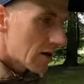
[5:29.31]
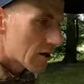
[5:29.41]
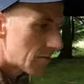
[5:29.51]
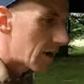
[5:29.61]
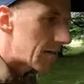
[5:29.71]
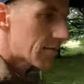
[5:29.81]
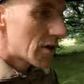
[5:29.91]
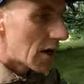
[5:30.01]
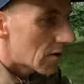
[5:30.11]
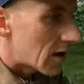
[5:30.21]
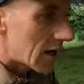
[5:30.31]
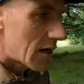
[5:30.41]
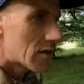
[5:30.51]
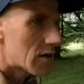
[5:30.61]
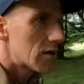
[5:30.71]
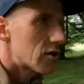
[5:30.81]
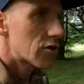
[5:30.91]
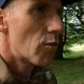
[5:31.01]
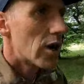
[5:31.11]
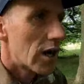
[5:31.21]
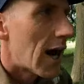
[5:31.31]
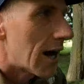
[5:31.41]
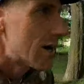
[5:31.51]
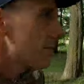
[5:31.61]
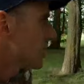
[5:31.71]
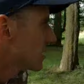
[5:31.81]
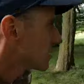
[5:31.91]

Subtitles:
Sometimes nowadays just one handyman